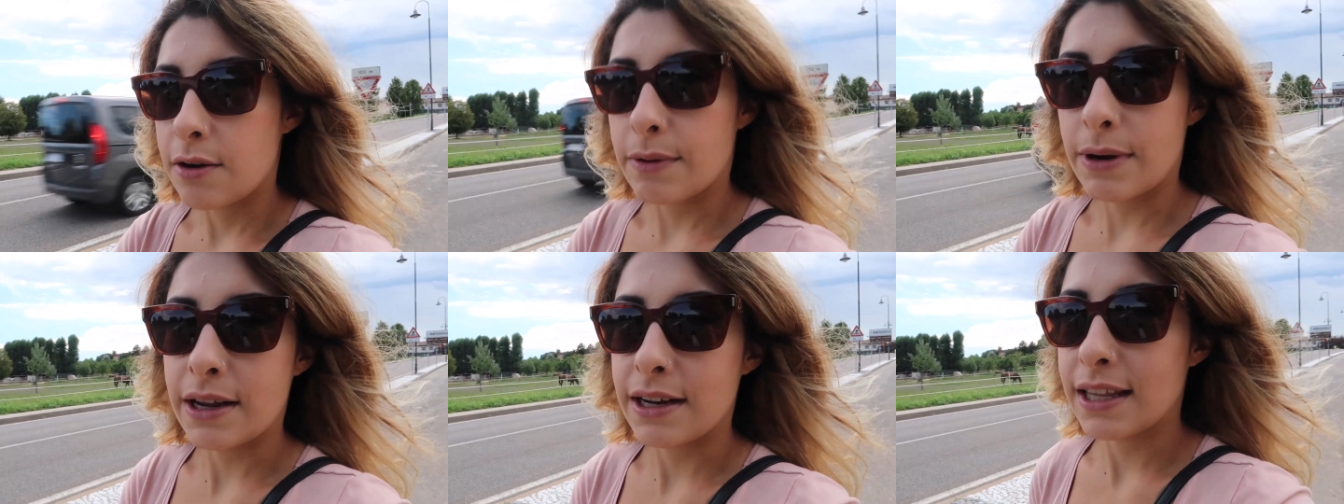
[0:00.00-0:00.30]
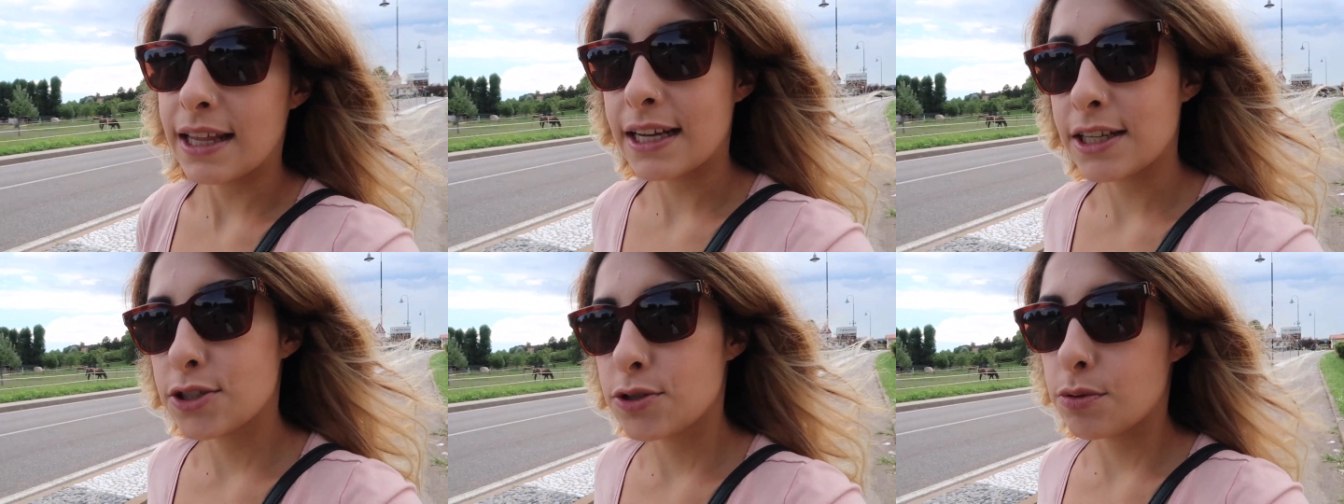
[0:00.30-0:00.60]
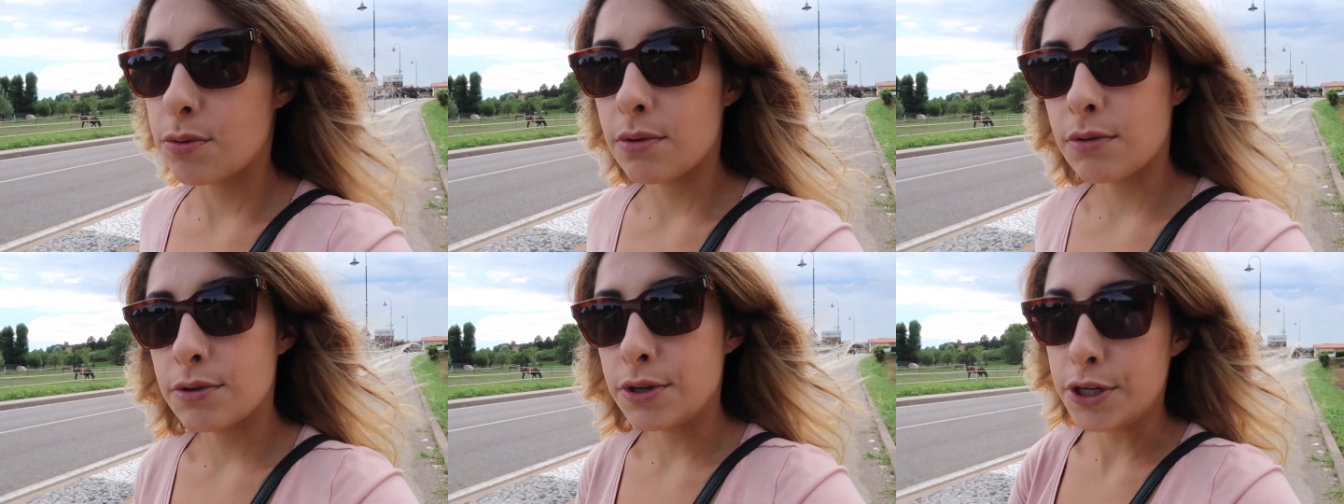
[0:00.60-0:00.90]
around like
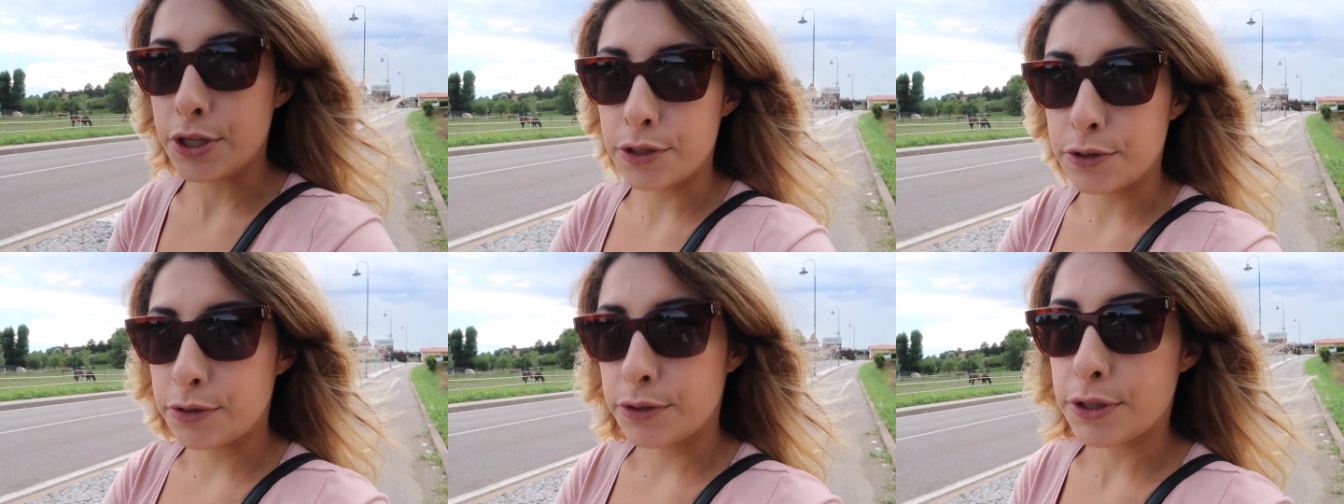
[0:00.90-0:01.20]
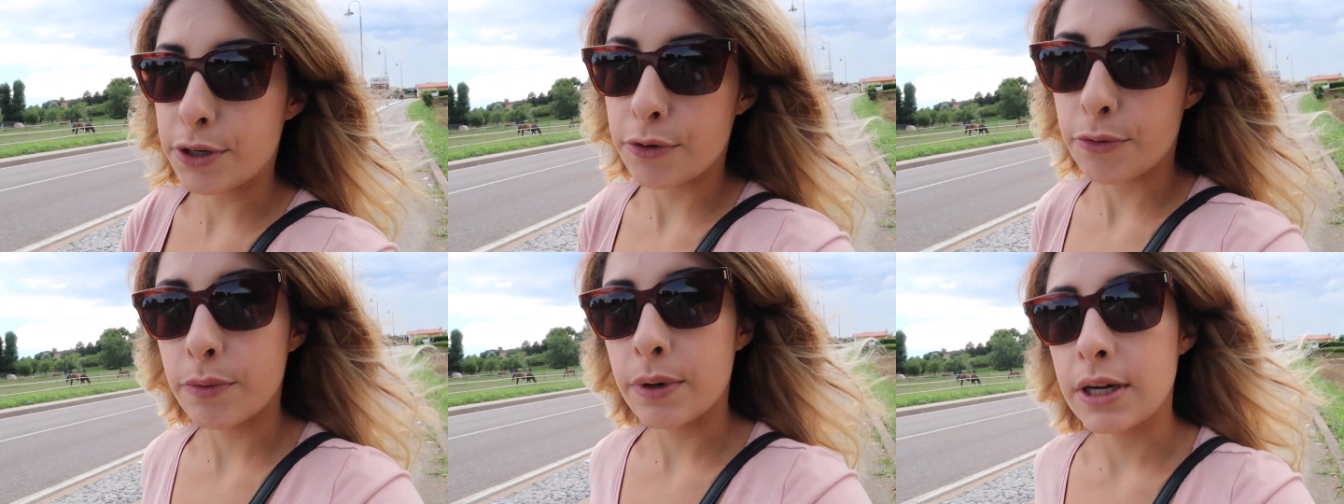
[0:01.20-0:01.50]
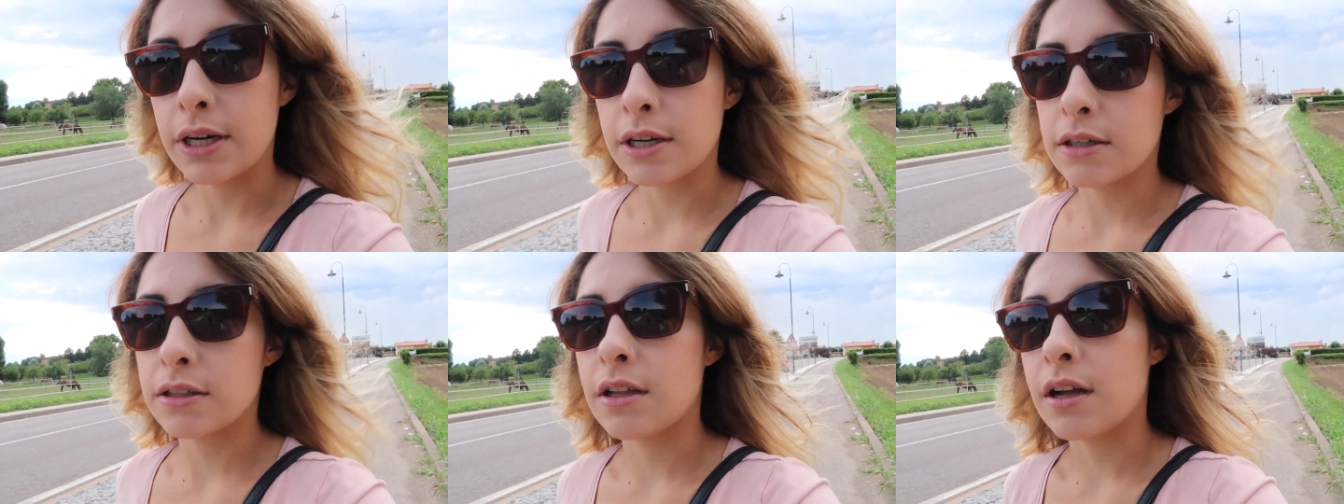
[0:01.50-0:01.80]
noon or
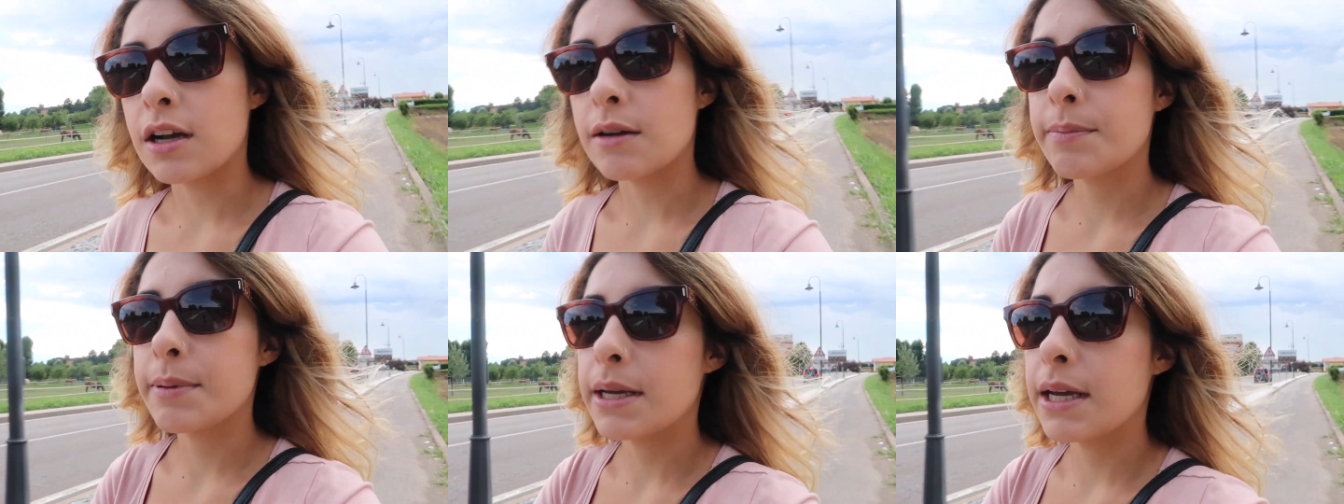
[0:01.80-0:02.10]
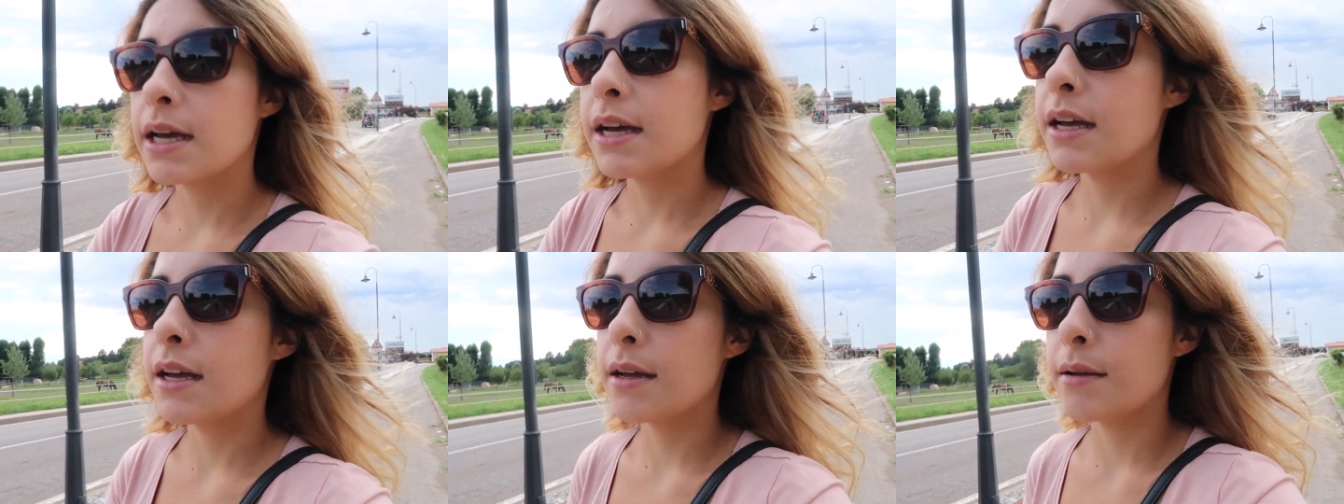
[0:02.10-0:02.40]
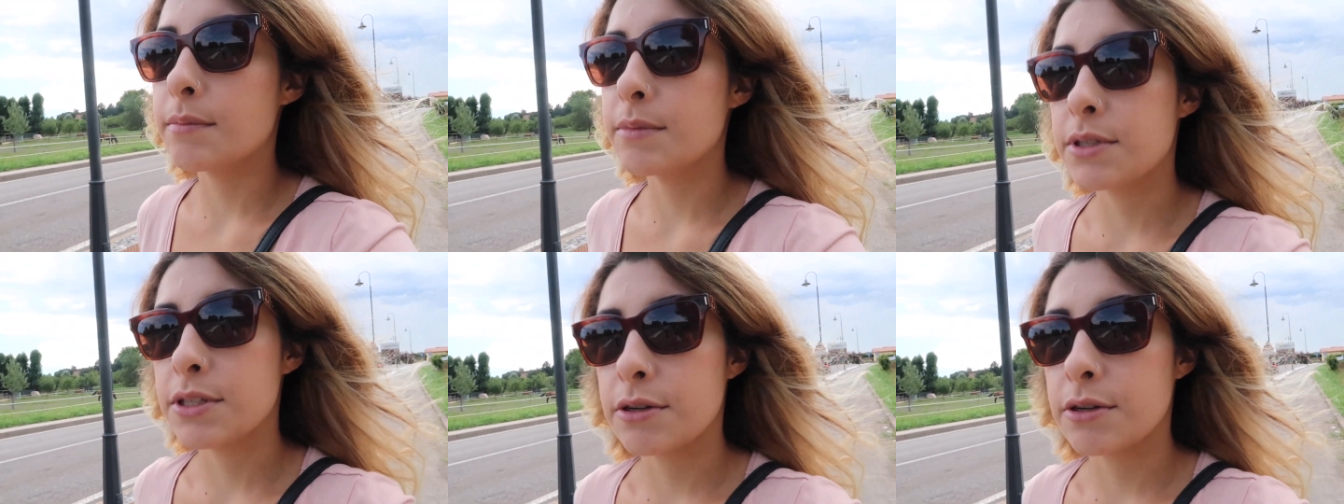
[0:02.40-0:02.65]
1 o'clock p.m.